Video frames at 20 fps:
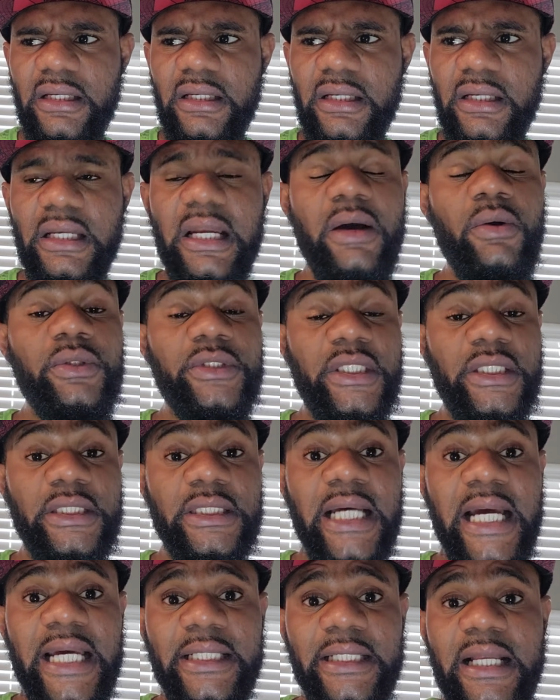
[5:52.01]
And I was
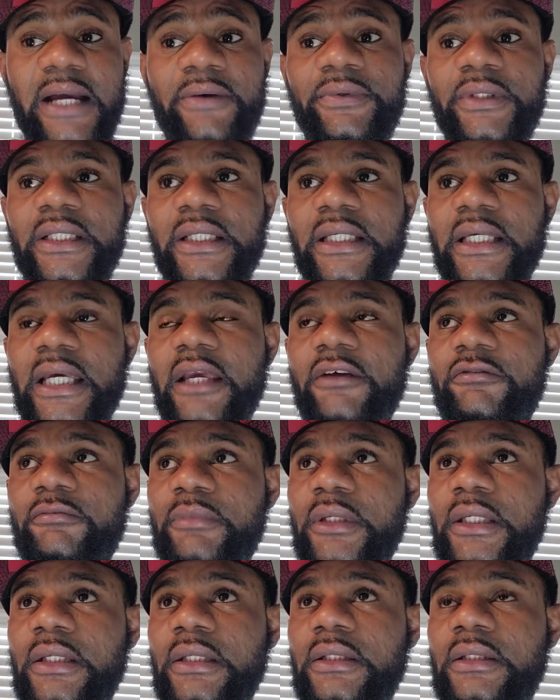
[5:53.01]
excited. That really gave
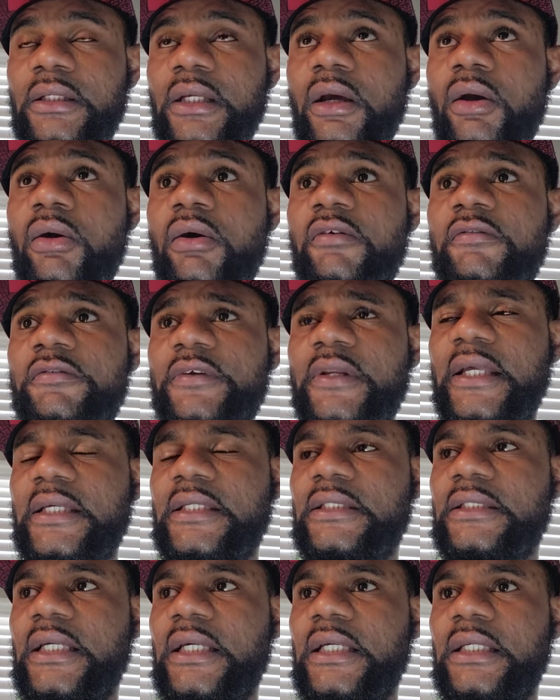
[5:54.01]
me the
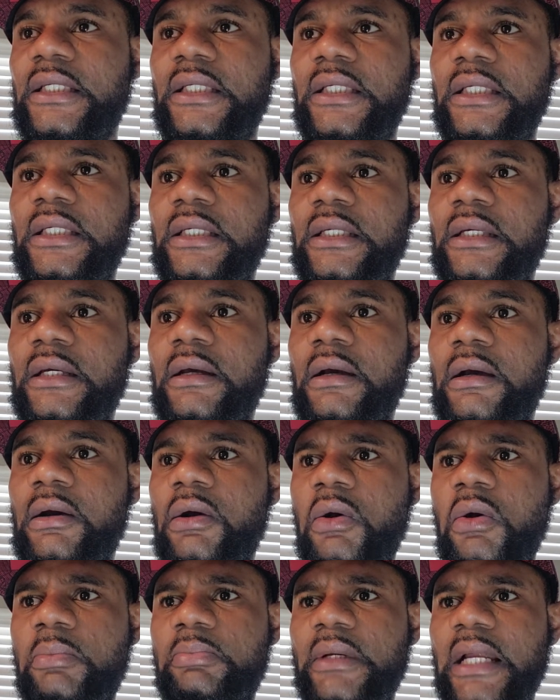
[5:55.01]
confidence and the
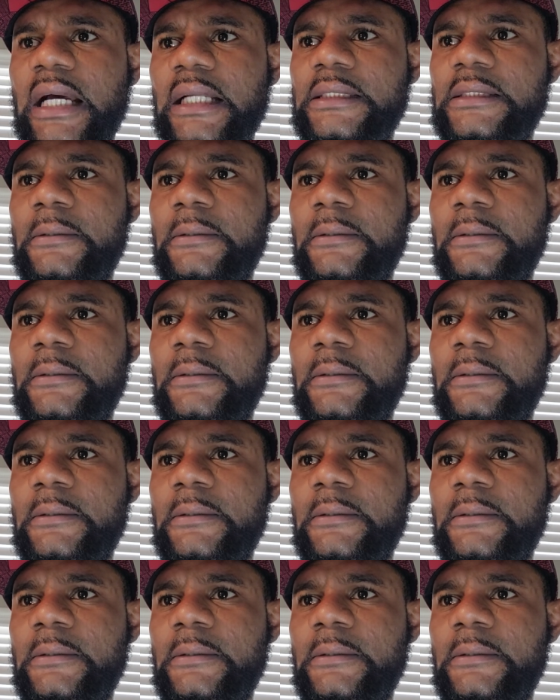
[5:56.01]
hope that